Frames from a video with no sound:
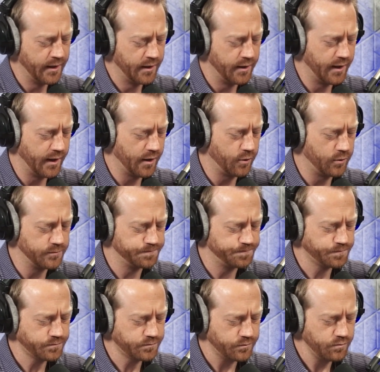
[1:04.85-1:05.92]
Now,
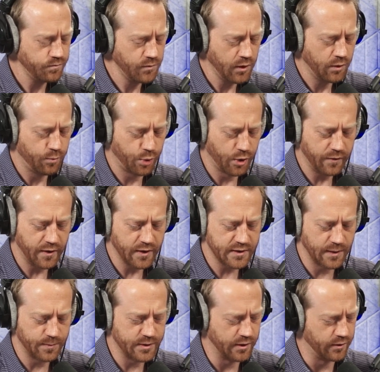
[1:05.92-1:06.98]
previous
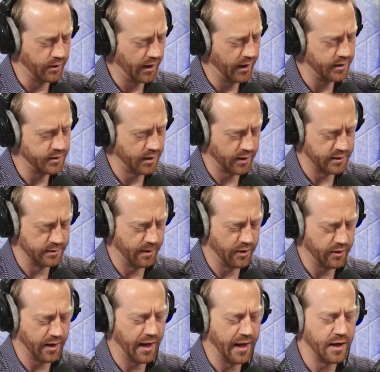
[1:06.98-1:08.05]
episode, I talked about
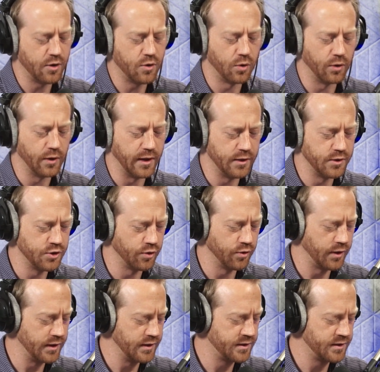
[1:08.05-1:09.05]
ankle injuries.